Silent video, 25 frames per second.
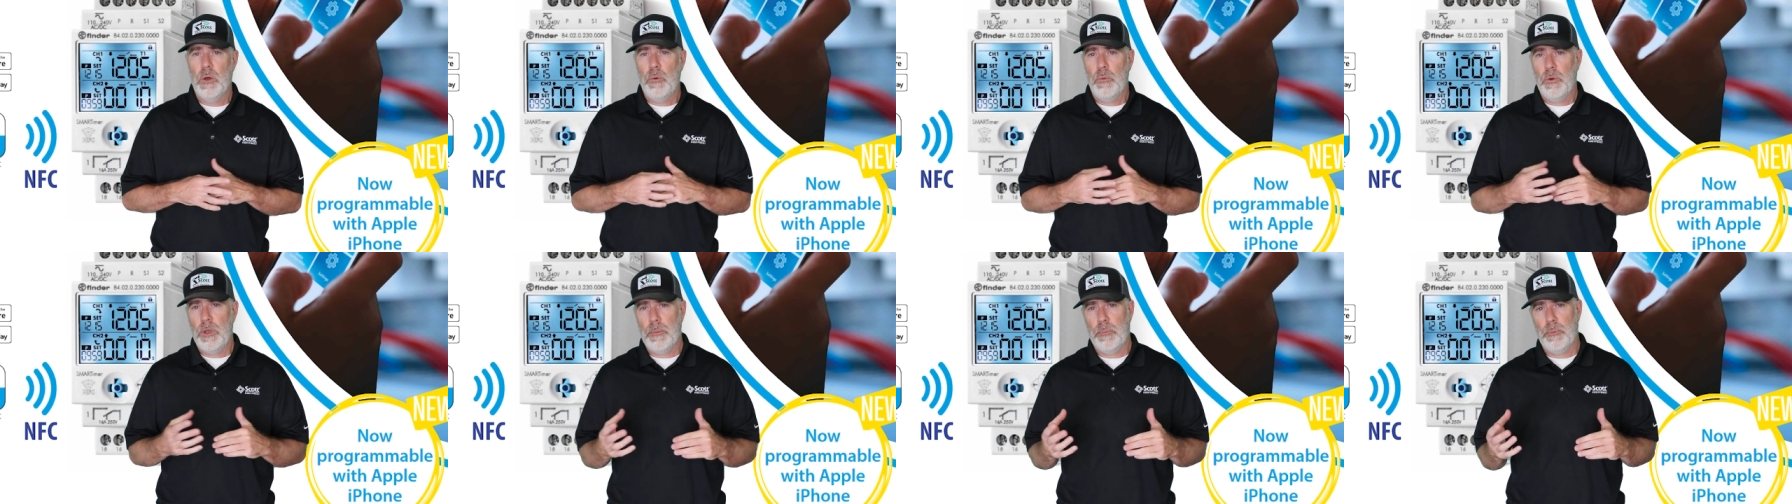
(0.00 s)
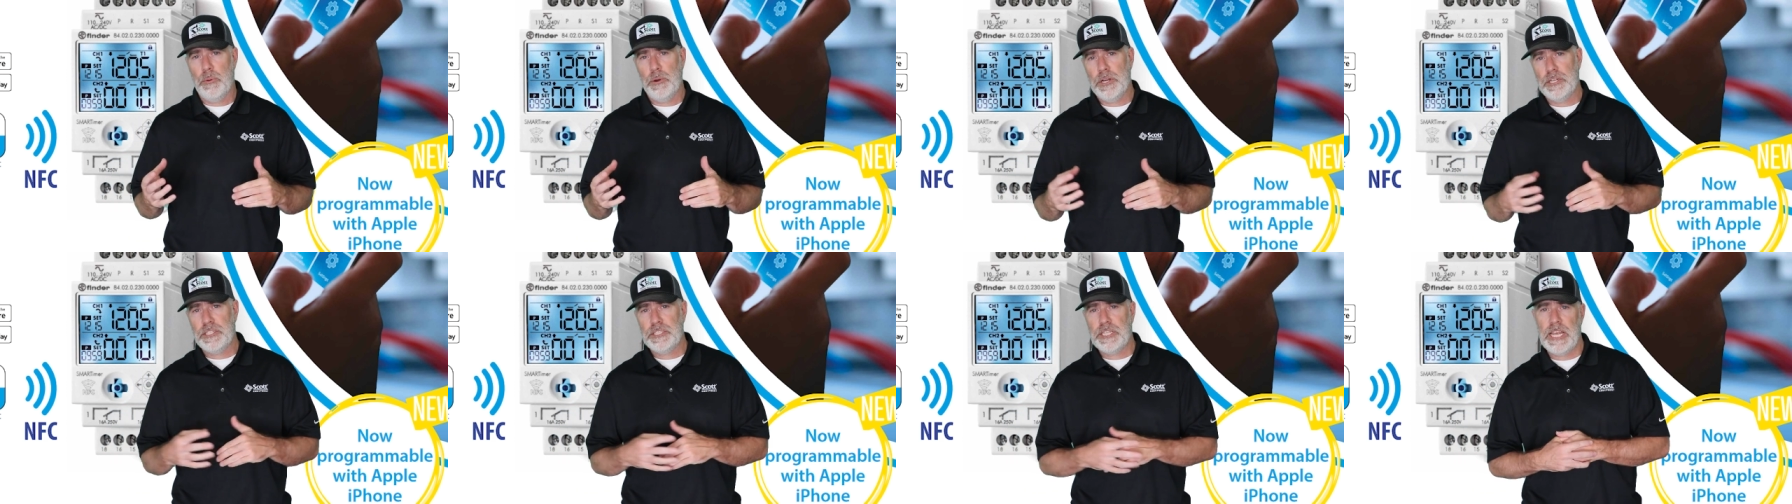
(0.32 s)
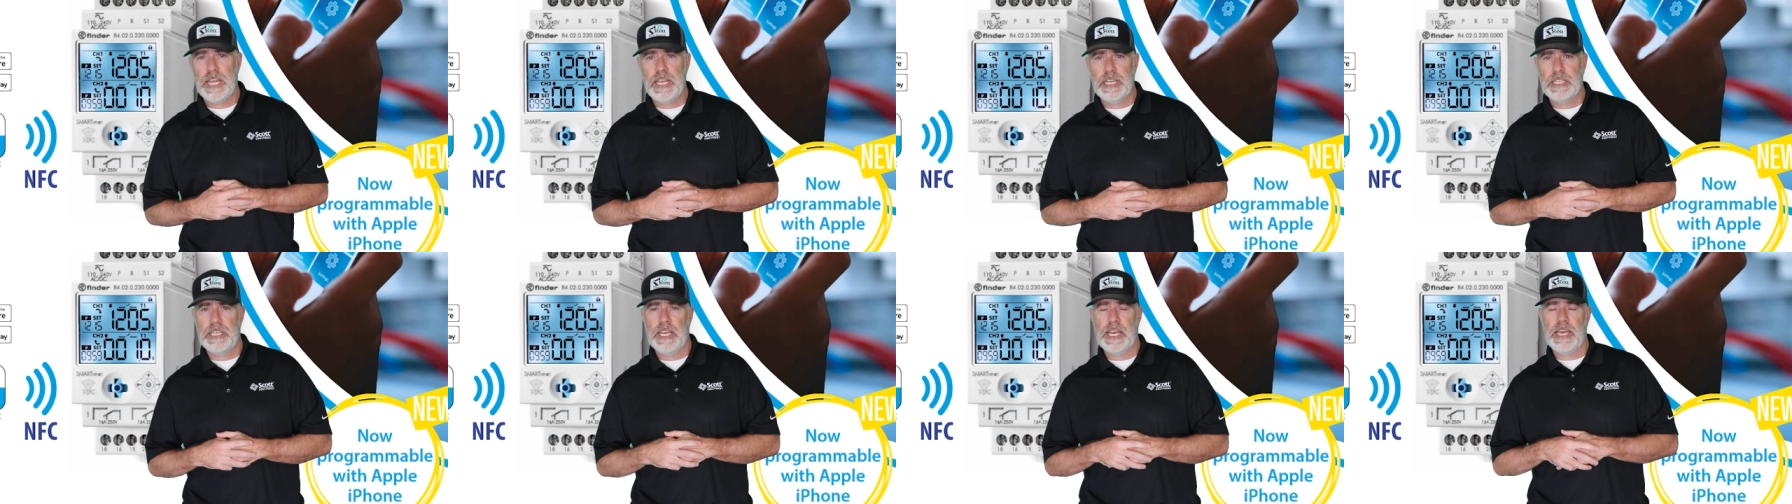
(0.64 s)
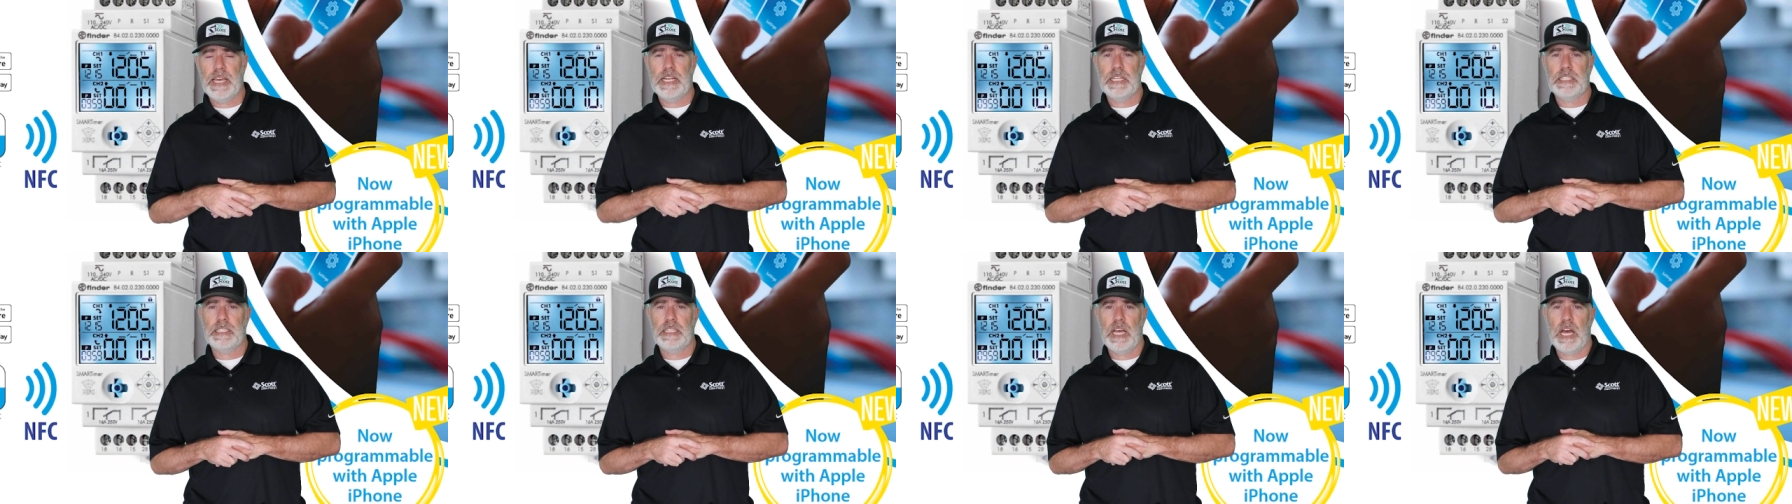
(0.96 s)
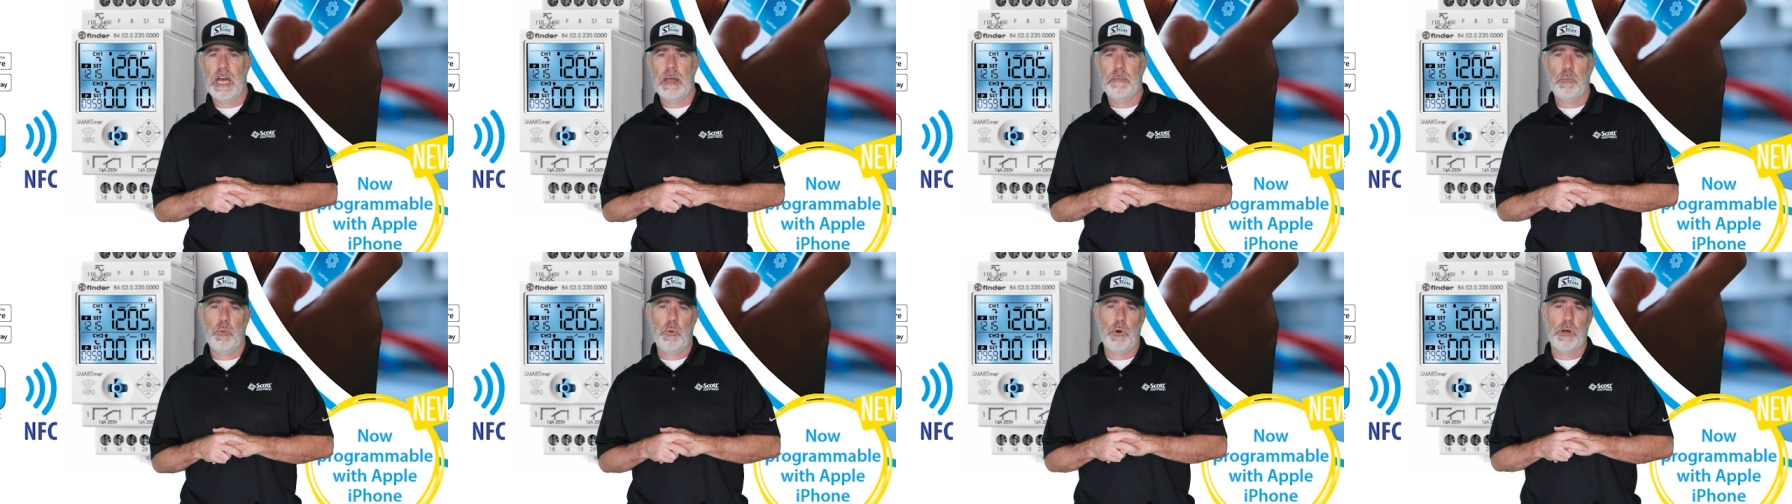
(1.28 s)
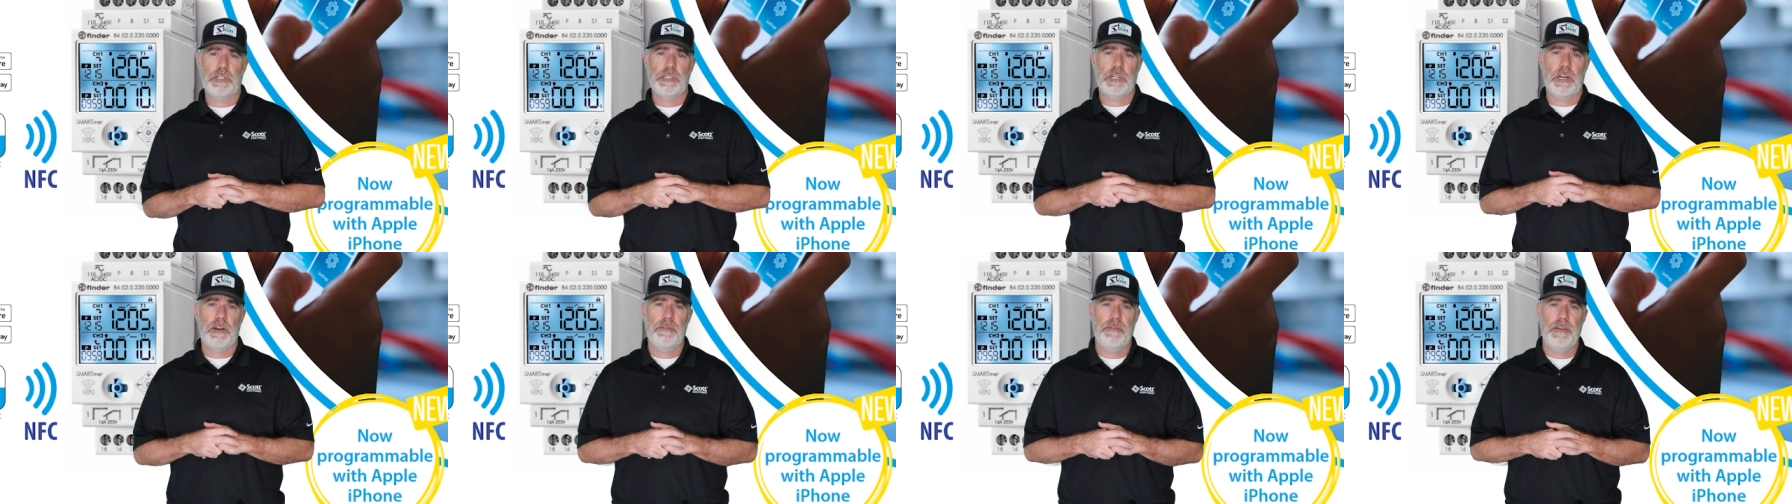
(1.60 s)
We appreciate you taking the time to
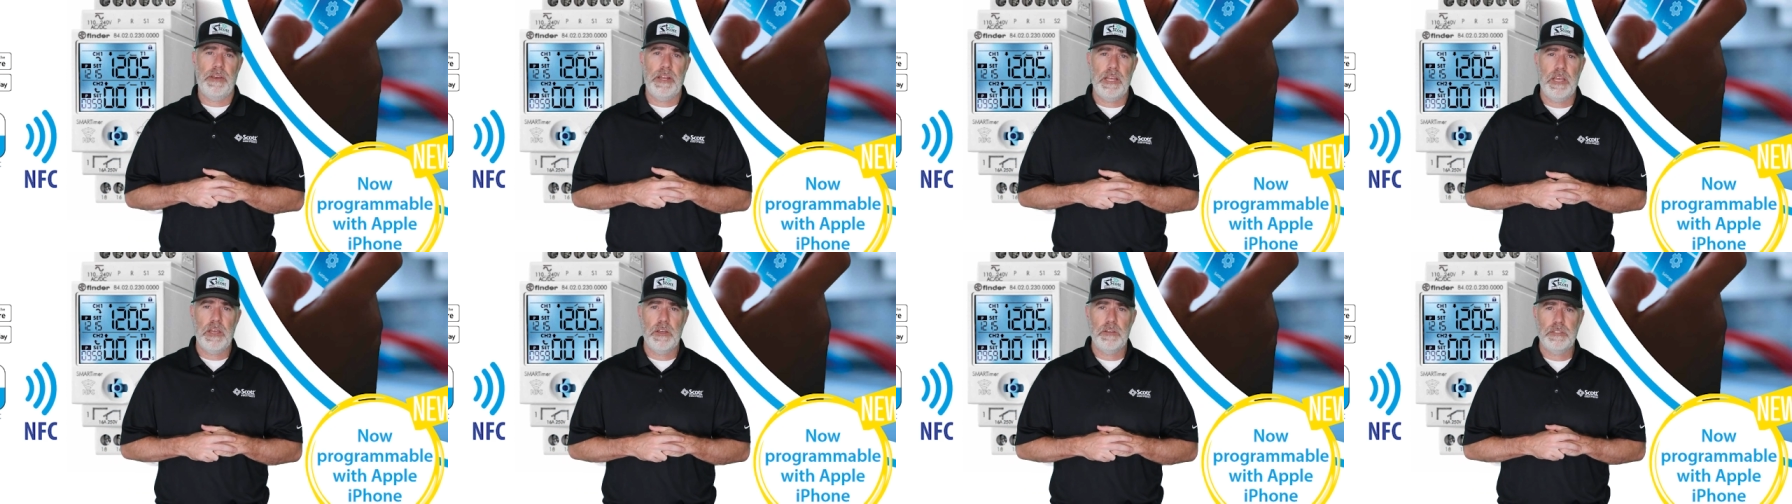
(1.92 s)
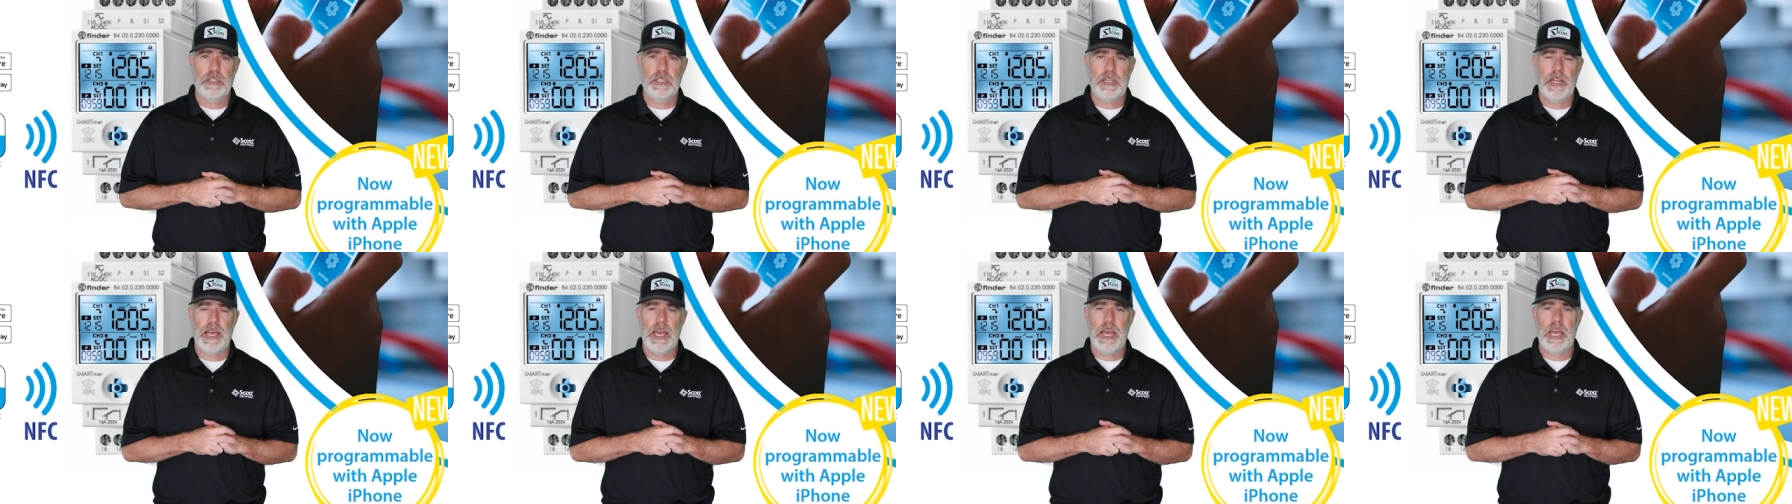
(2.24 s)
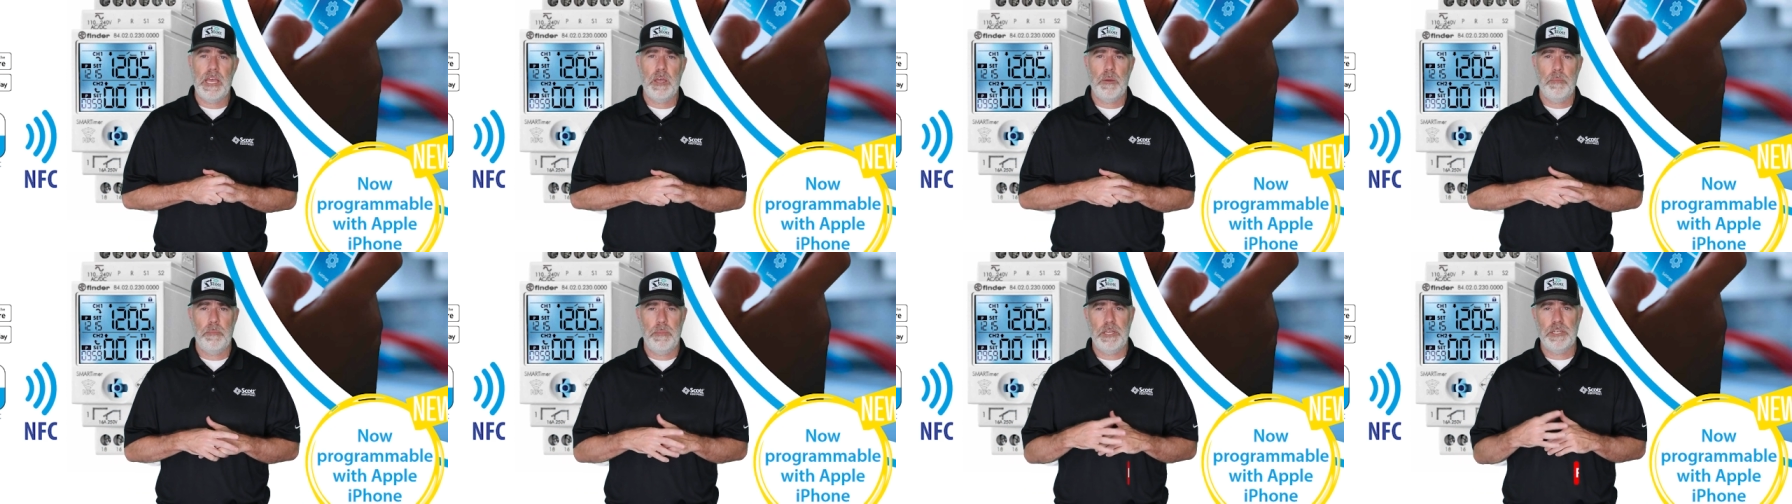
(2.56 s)
watch our video today.